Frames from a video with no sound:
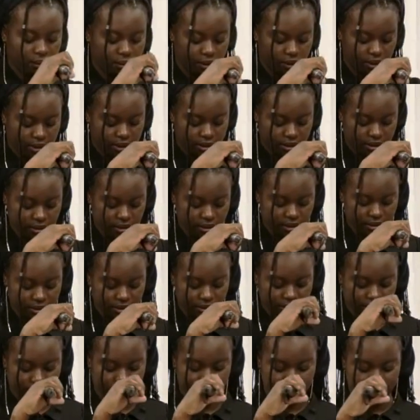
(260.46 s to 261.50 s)
Praise the
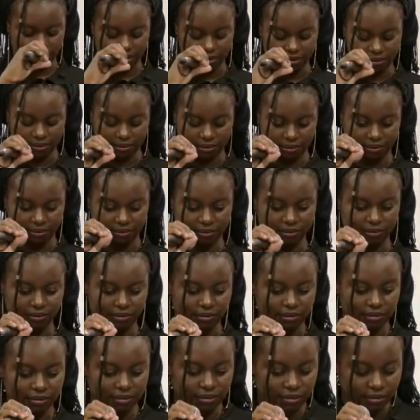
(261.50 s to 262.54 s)
Lord.
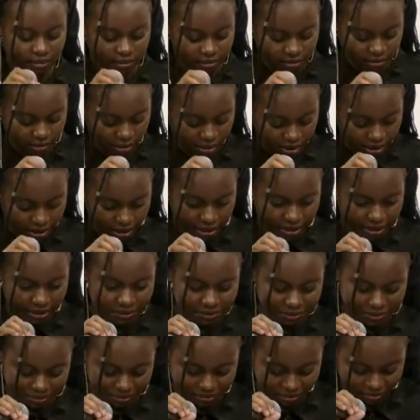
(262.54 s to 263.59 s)
Okay.
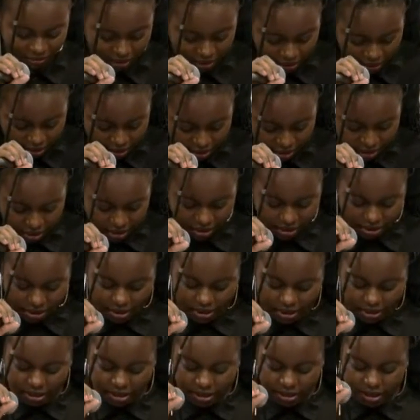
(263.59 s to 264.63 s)

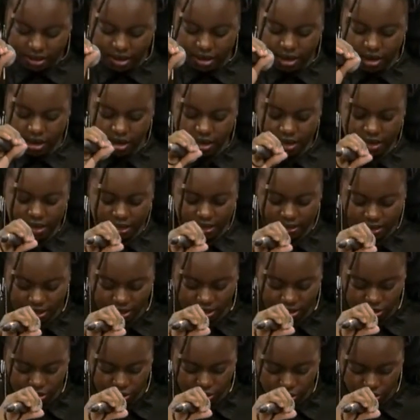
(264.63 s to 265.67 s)

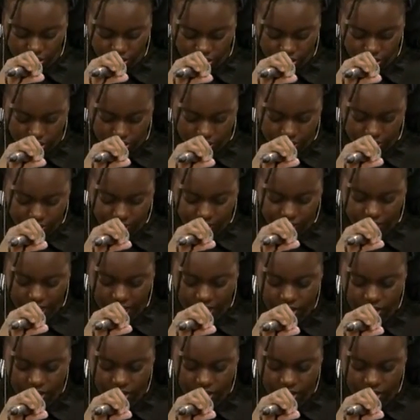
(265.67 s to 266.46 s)
Lesson introduction.